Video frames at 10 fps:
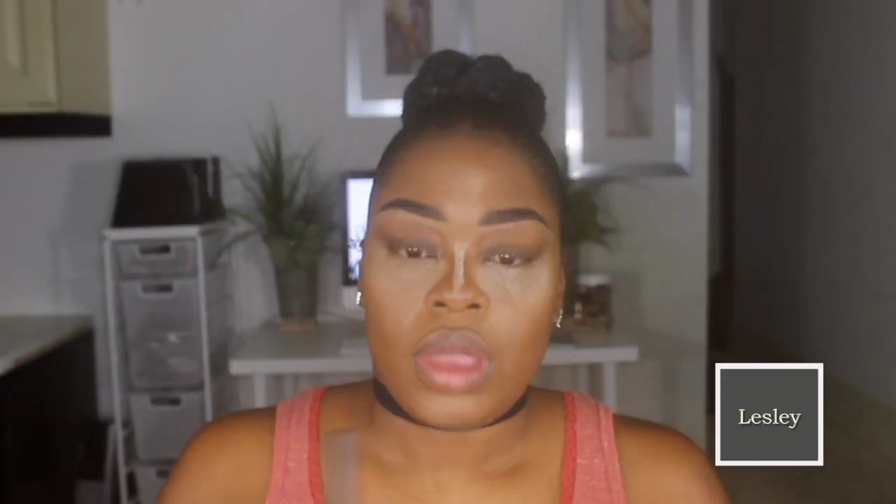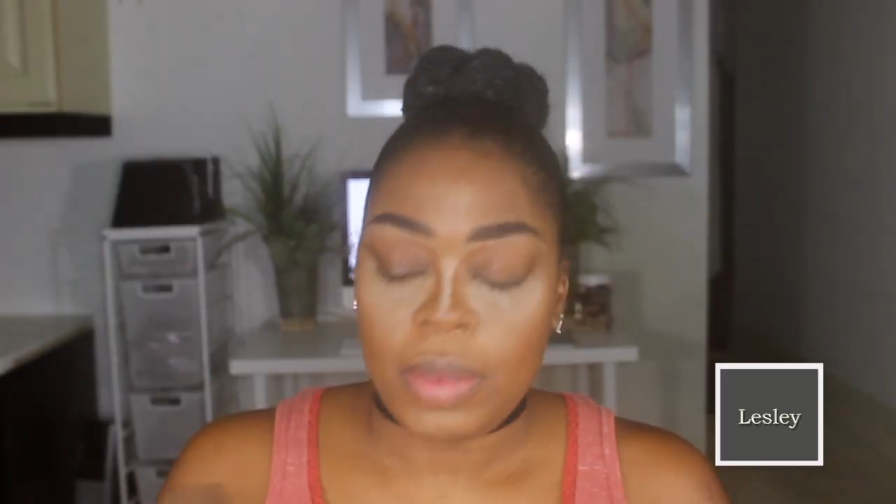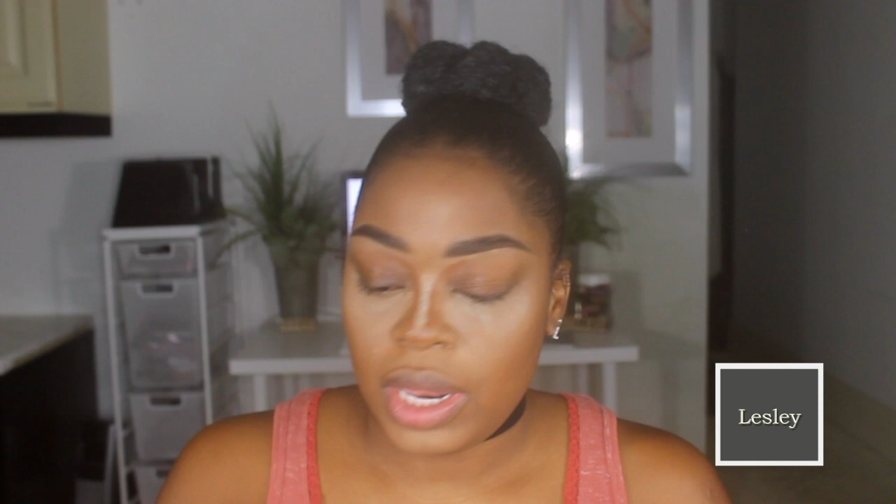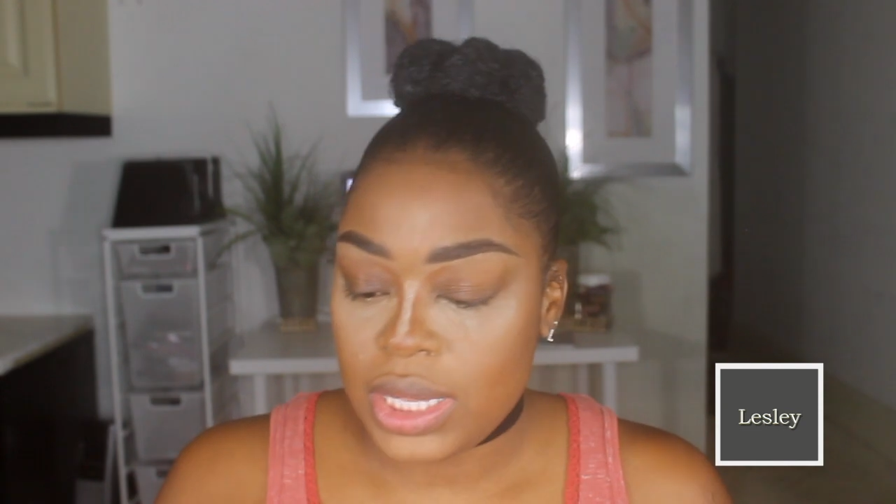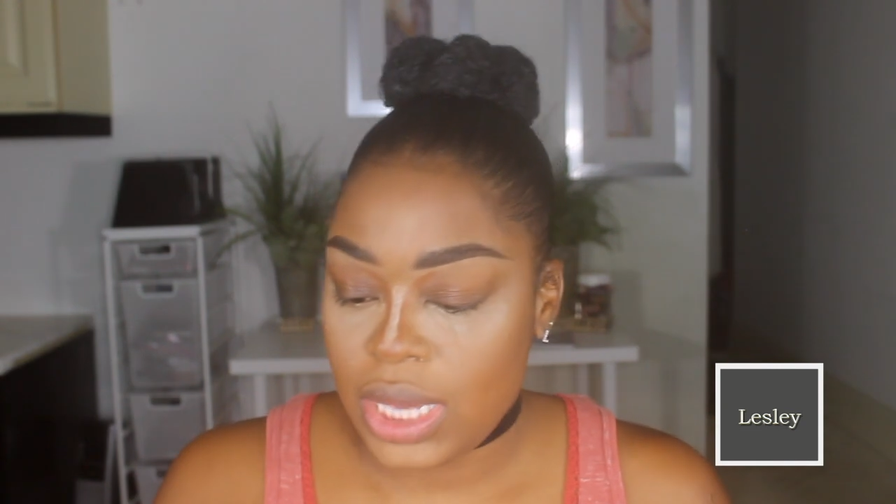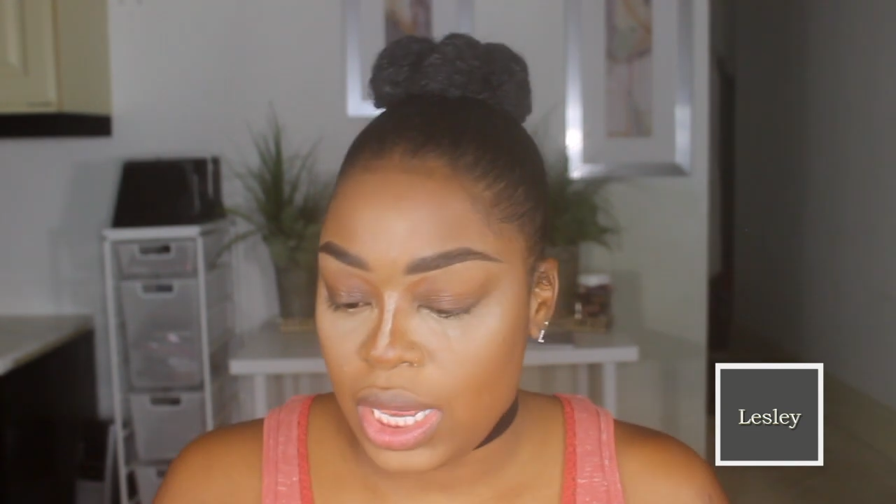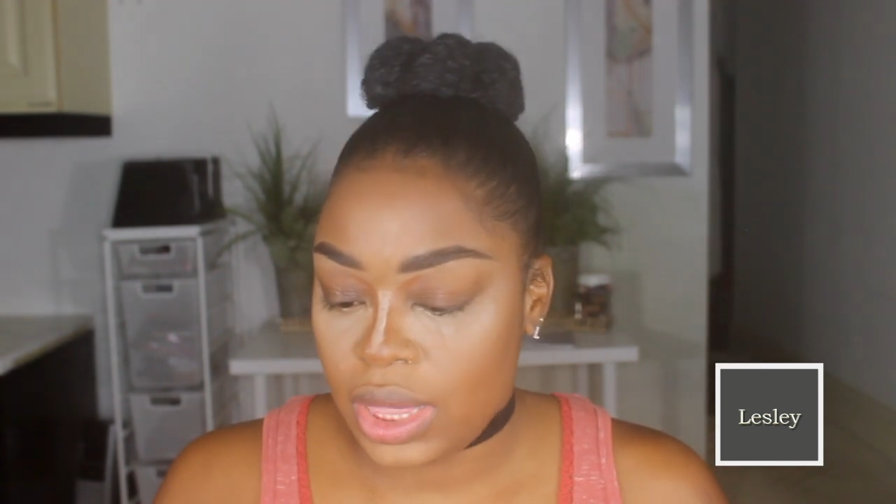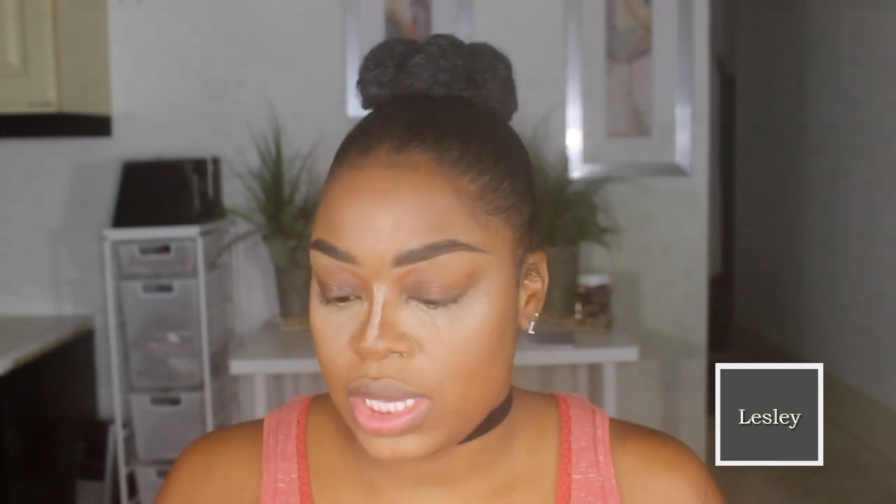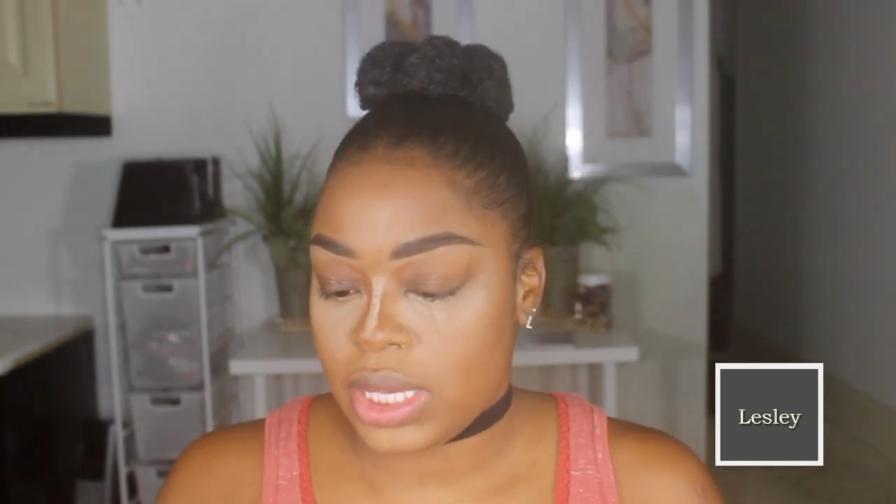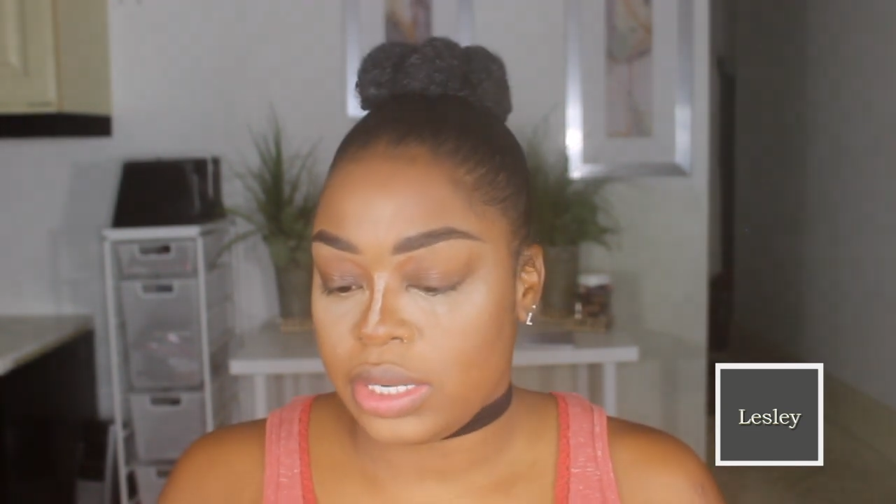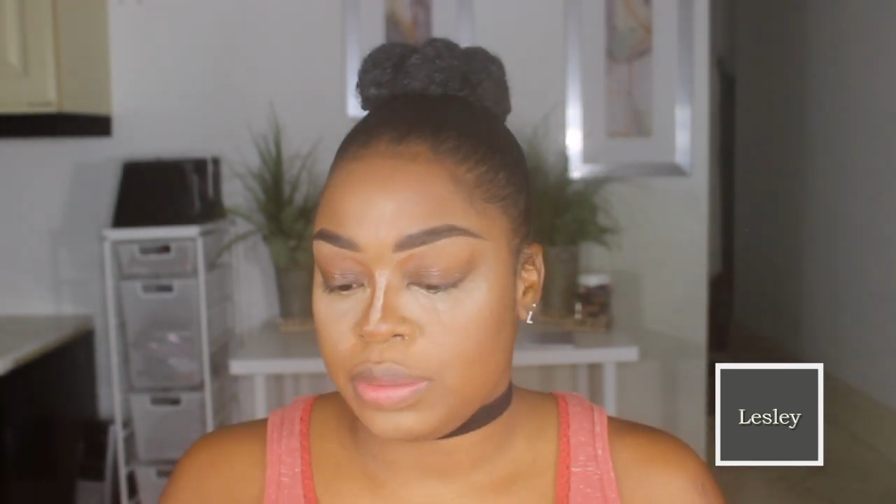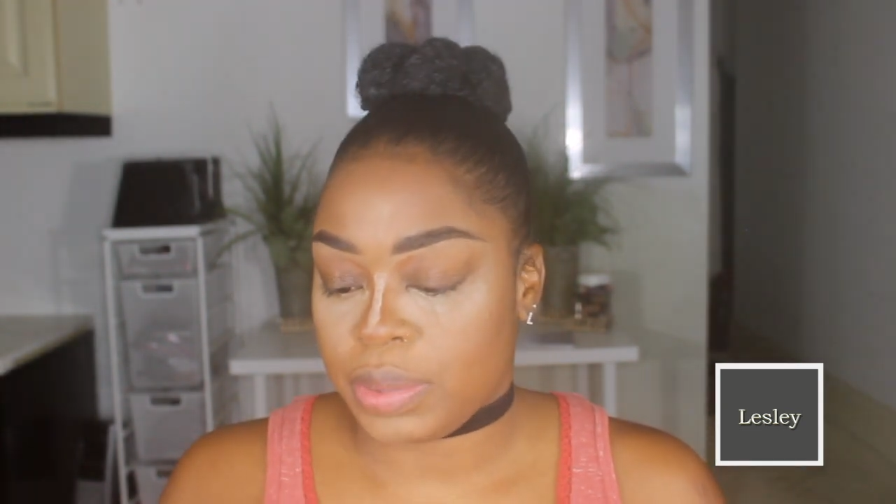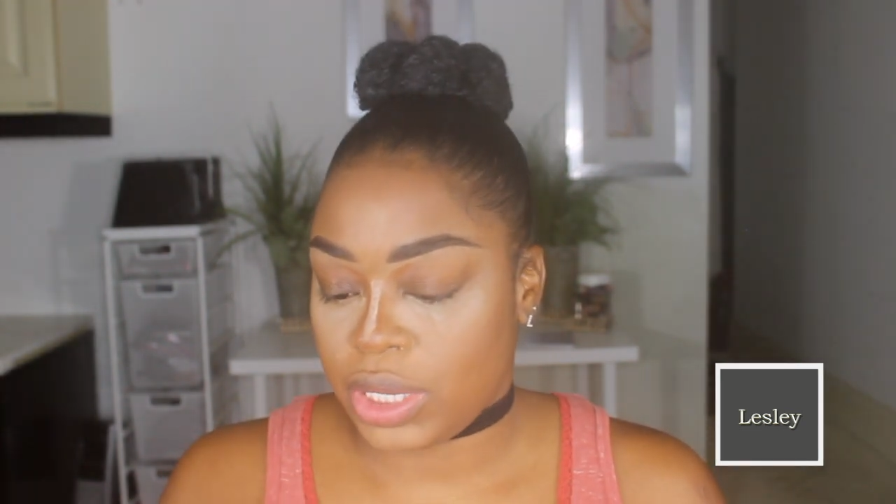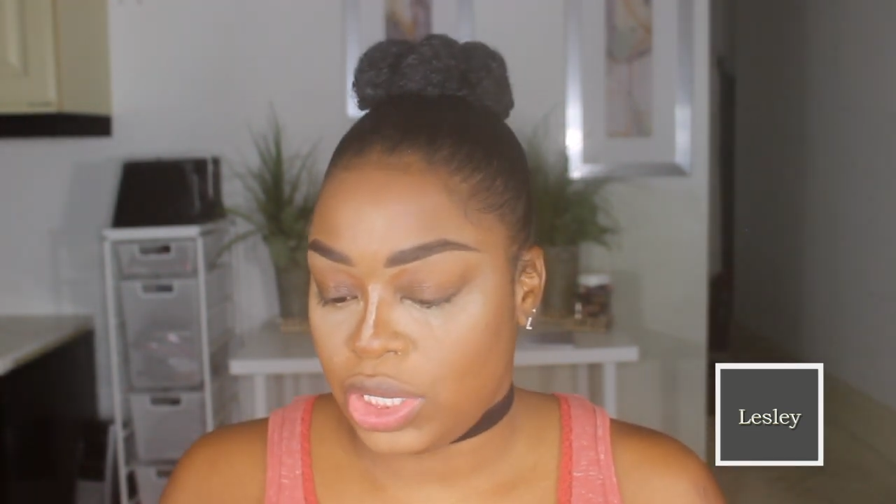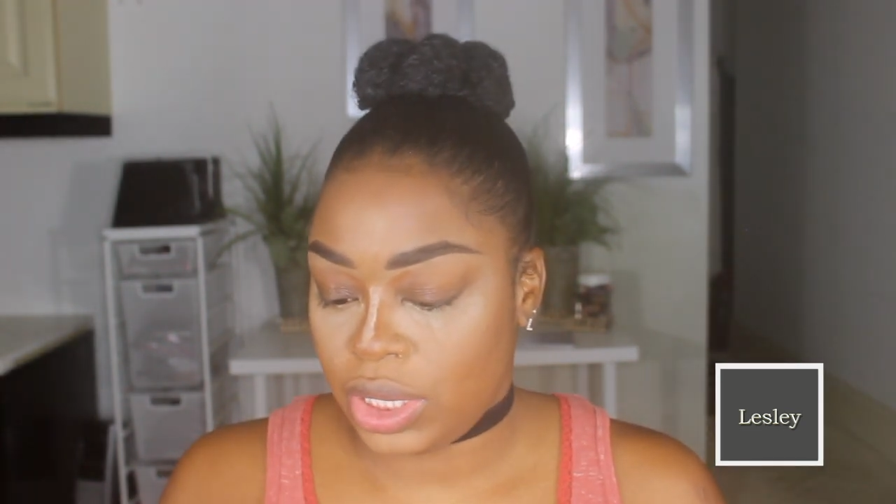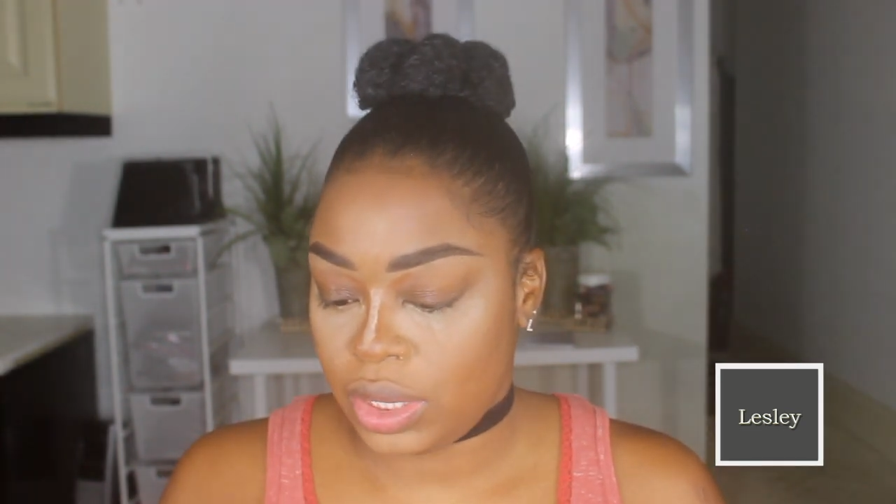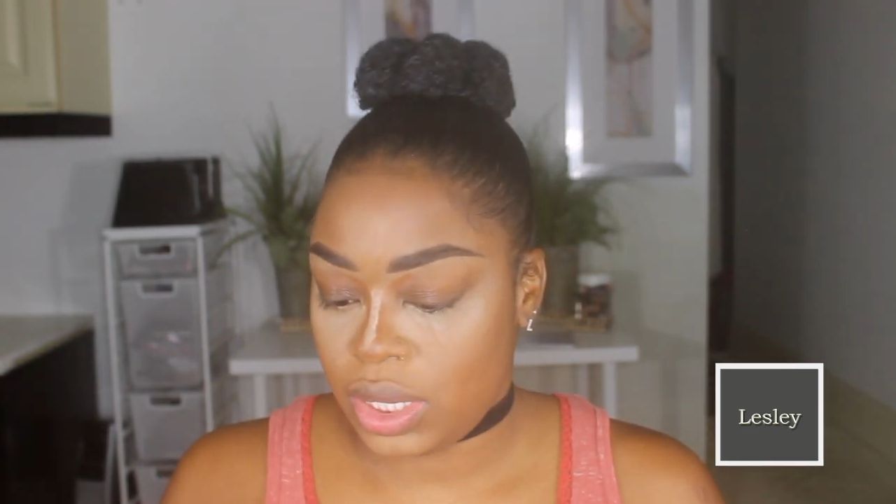I'm going to take this little brush here.